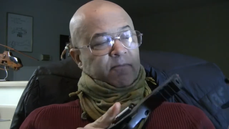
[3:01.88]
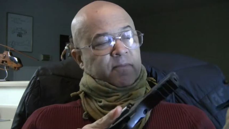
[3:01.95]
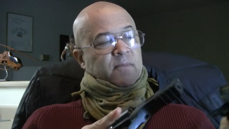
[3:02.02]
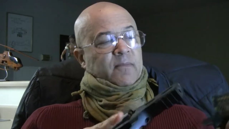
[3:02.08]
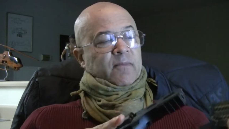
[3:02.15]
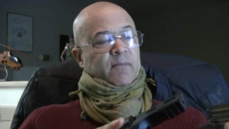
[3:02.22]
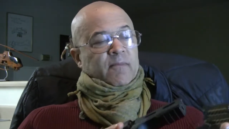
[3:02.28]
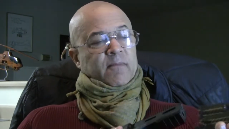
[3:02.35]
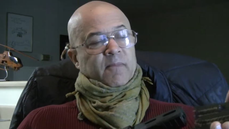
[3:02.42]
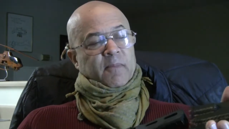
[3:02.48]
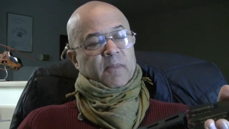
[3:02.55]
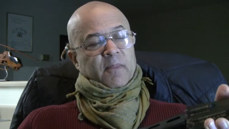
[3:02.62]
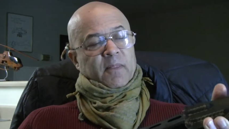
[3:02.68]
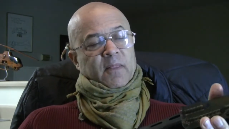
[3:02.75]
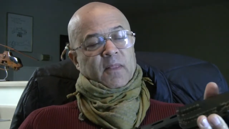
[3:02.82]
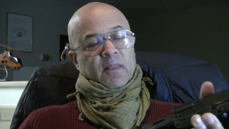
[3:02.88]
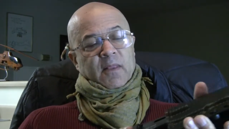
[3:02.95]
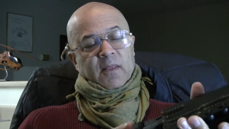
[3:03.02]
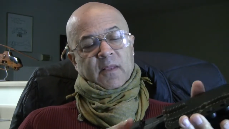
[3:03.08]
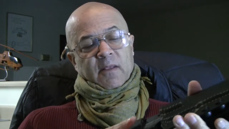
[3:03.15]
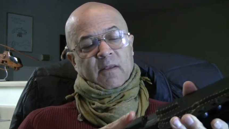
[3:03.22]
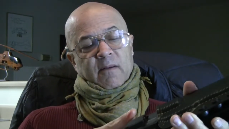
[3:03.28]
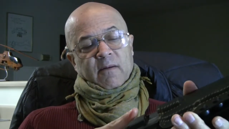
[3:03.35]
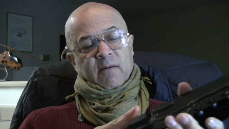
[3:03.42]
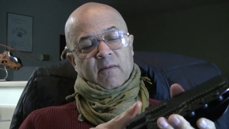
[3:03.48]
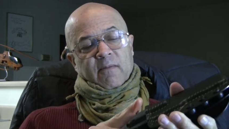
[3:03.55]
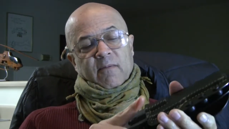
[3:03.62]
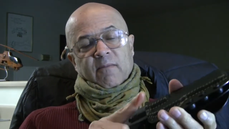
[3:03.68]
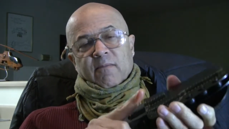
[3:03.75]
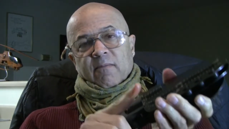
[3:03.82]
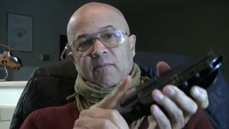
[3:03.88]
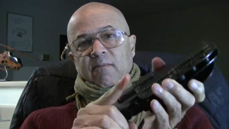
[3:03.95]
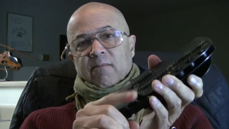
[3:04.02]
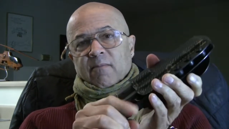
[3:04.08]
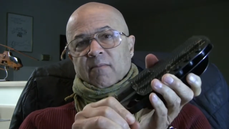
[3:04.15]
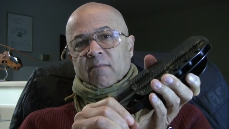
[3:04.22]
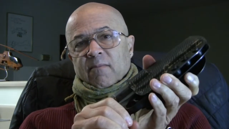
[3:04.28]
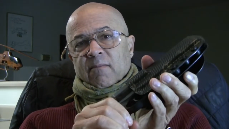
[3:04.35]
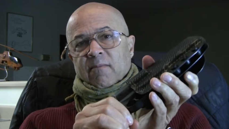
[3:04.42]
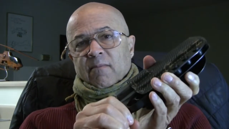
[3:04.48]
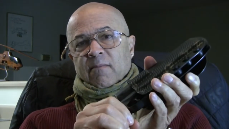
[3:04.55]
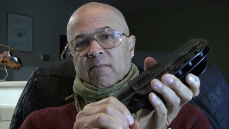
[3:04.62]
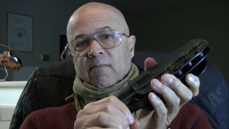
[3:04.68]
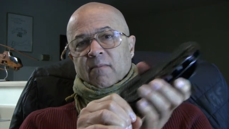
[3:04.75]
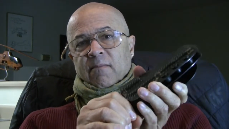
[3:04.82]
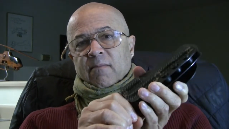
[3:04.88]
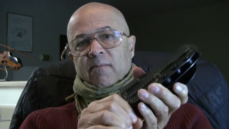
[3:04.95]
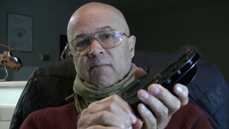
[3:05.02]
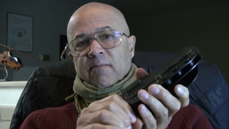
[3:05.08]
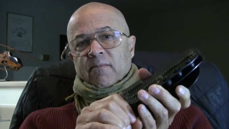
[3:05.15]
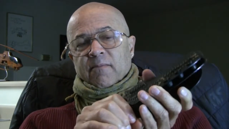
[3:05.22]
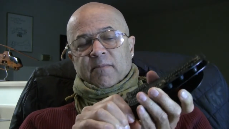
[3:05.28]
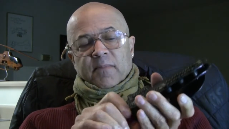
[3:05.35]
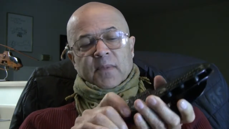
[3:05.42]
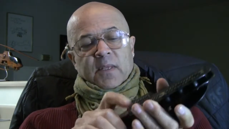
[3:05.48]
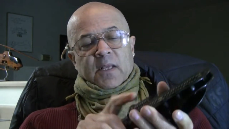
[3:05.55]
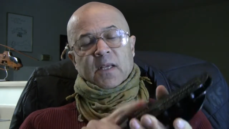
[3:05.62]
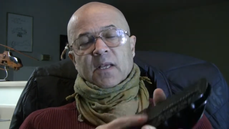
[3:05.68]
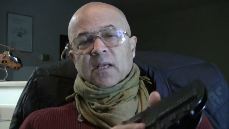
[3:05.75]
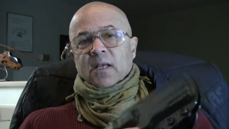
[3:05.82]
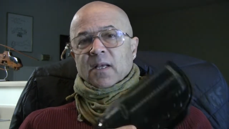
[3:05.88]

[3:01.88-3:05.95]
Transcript: [no speech]